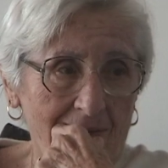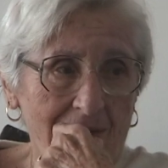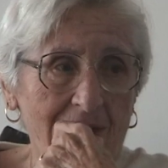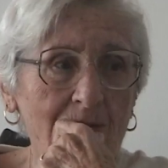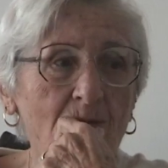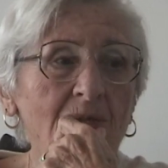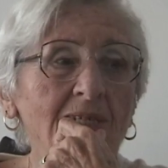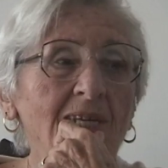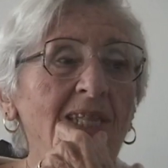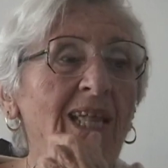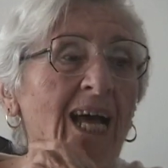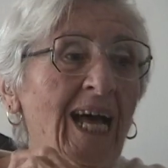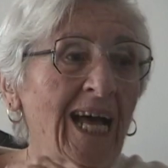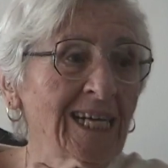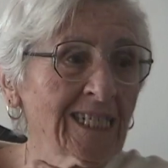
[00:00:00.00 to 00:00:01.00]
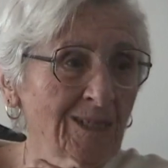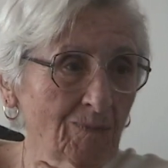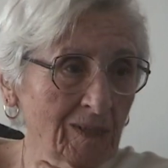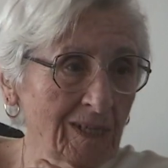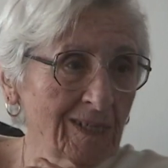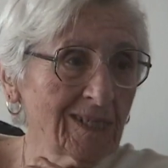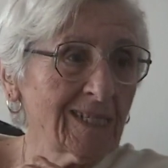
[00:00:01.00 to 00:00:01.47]
He was in the
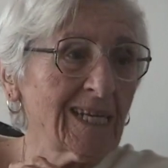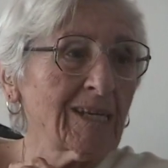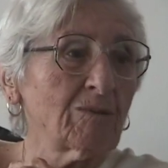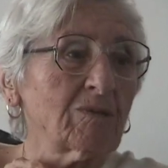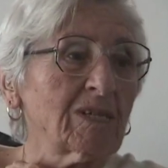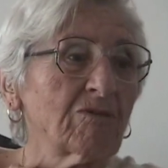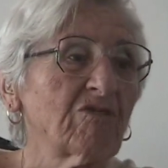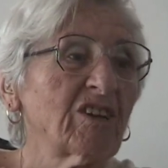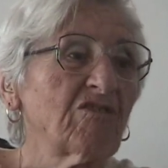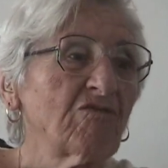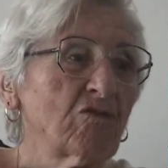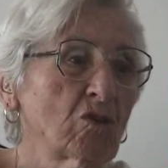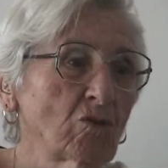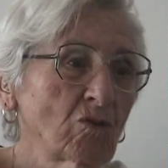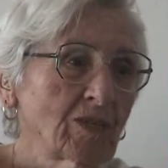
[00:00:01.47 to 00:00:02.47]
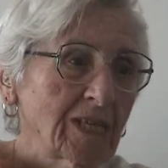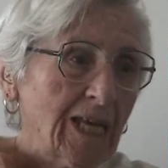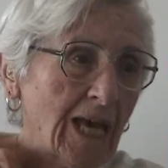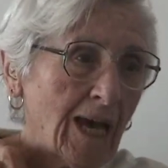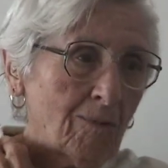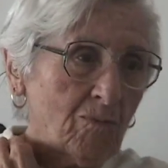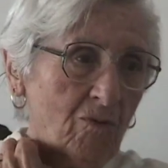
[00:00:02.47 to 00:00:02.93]
hospital and he refused
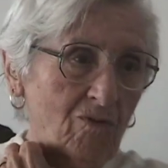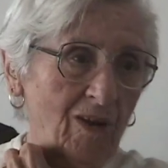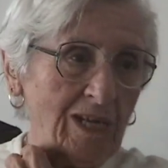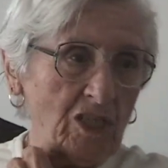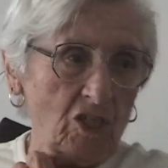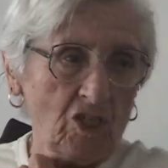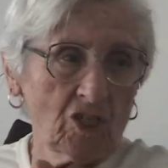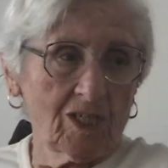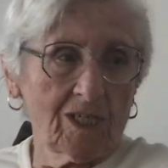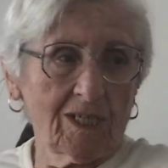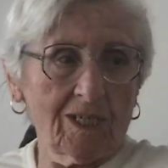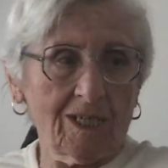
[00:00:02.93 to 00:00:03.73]
the operation.